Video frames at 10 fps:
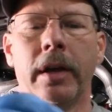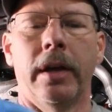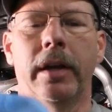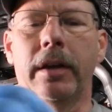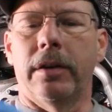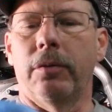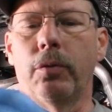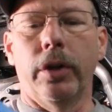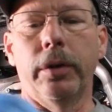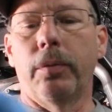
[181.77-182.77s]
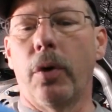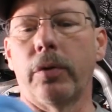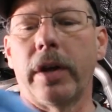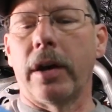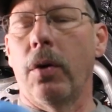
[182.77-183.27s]
It really
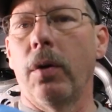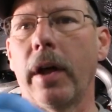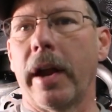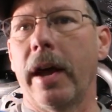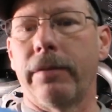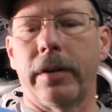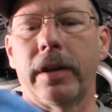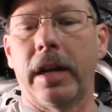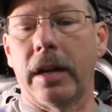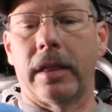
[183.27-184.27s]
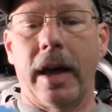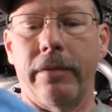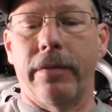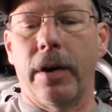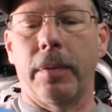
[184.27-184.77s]
won't take a whole lot of effort to get it
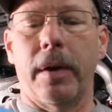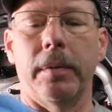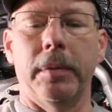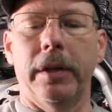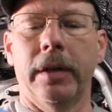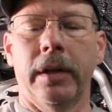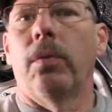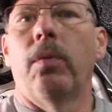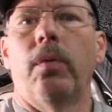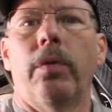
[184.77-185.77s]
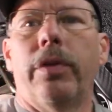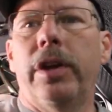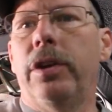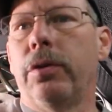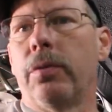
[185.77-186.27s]
that far probably.
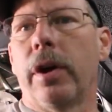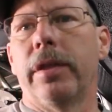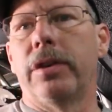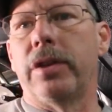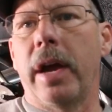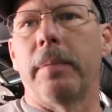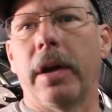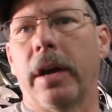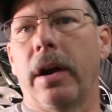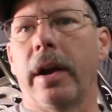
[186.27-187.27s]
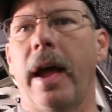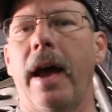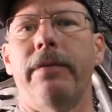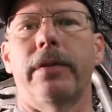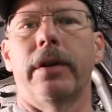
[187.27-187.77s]
Then you run the jam nut on
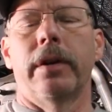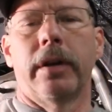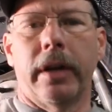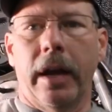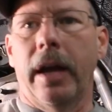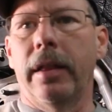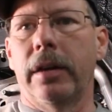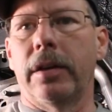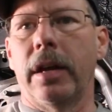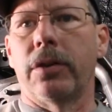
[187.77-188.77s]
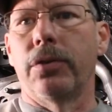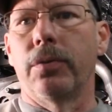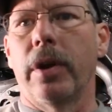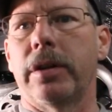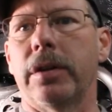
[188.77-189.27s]
after, and then take 2
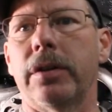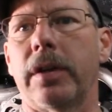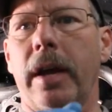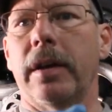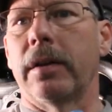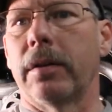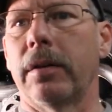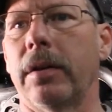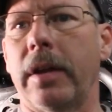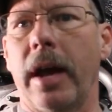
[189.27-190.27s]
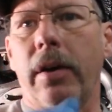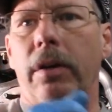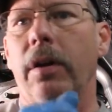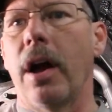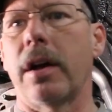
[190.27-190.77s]
wrenches and
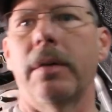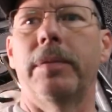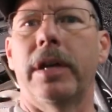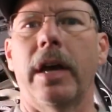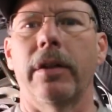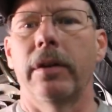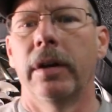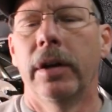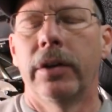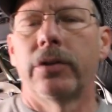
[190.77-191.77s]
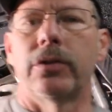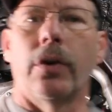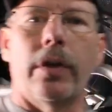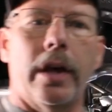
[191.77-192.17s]
counter lock them together so